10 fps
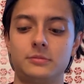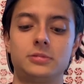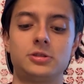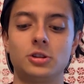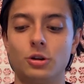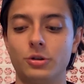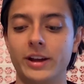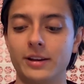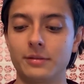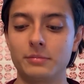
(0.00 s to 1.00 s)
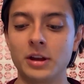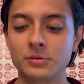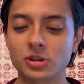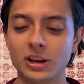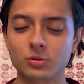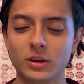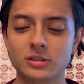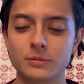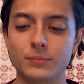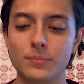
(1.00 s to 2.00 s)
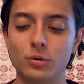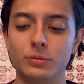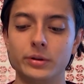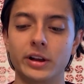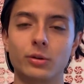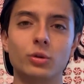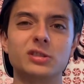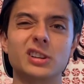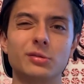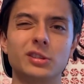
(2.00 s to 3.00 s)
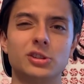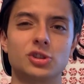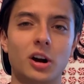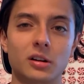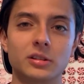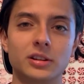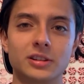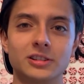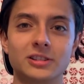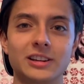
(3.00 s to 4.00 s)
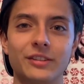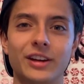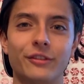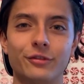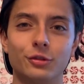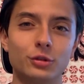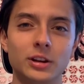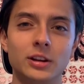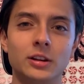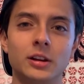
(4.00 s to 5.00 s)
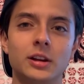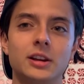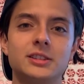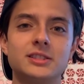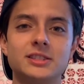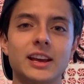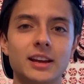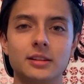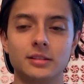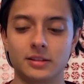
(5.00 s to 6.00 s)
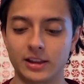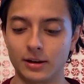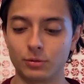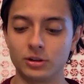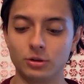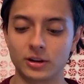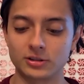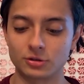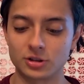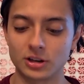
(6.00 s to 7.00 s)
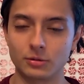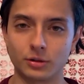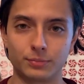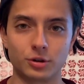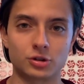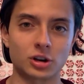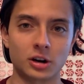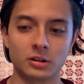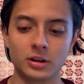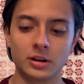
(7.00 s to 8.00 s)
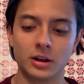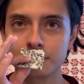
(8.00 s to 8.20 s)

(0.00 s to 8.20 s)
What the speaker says: So that, I mean, I'm sure that's why some people would be like, well, it's not really chocolate because it doesn't have that fruity scent that we do associate with pure chocolate.